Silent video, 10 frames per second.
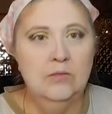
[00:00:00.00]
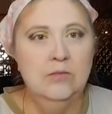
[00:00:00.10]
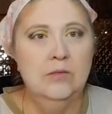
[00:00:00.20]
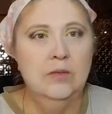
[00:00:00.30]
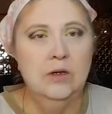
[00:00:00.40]

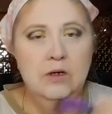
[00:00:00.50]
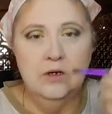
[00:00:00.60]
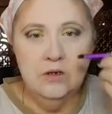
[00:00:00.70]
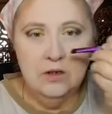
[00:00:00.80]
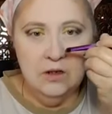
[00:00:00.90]
I
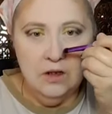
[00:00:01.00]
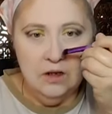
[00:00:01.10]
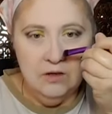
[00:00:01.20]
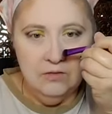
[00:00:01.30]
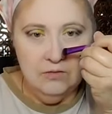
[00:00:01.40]
just
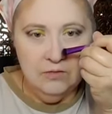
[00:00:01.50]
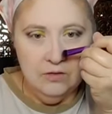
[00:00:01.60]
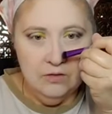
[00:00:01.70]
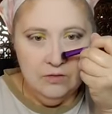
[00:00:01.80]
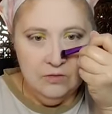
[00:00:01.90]
love
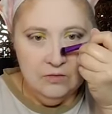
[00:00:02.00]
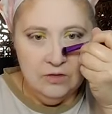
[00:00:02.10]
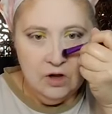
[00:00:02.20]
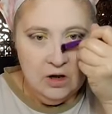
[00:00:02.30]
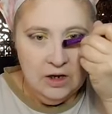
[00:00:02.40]

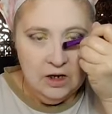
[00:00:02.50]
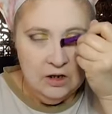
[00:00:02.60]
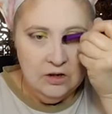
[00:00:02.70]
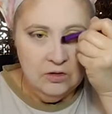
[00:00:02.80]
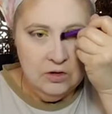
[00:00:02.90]
talking
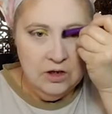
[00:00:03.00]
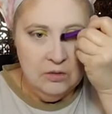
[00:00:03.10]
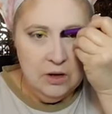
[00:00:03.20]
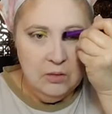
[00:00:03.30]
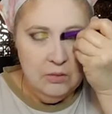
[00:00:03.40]
and learning
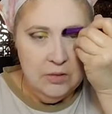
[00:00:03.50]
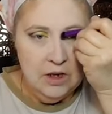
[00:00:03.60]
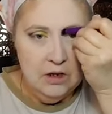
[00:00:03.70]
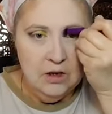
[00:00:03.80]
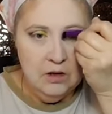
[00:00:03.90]
about
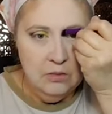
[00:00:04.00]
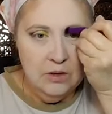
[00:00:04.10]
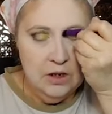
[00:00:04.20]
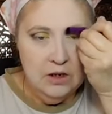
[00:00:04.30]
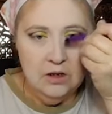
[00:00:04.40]
makeup
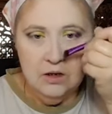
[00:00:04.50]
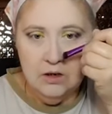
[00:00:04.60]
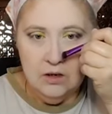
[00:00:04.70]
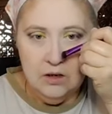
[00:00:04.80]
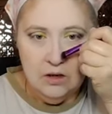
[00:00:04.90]
and
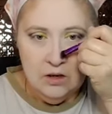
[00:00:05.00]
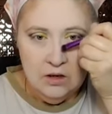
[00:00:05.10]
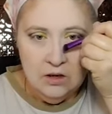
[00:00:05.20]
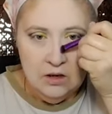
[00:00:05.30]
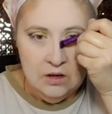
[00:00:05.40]

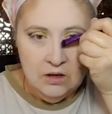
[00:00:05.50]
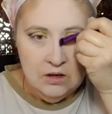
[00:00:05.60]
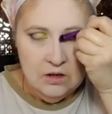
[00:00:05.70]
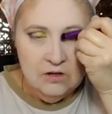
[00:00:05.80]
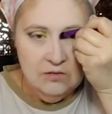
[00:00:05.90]

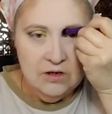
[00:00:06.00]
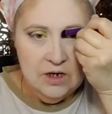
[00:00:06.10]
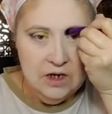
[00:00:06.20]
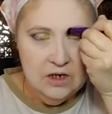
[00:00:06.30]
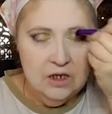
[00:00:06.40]
different
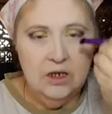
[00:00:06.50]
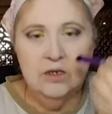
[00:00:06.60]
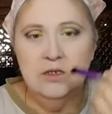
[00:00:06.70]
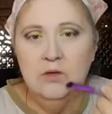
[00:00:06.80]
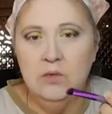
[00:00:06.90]

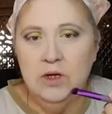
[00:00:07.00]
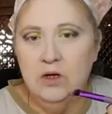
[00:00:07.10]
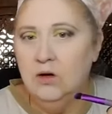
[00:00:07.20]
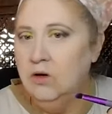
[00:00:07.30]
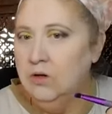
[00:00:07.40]
techniques that we
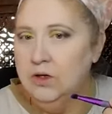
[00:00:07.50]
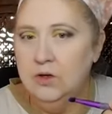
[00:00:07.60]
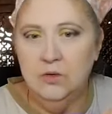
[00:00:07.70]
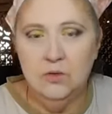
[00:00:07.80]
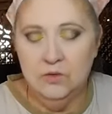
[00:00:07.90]
can all
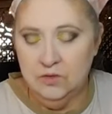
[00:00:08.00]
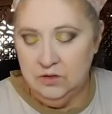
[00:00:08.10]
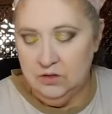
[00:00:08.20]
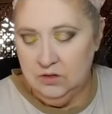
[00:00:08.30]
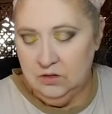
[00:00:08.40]
use.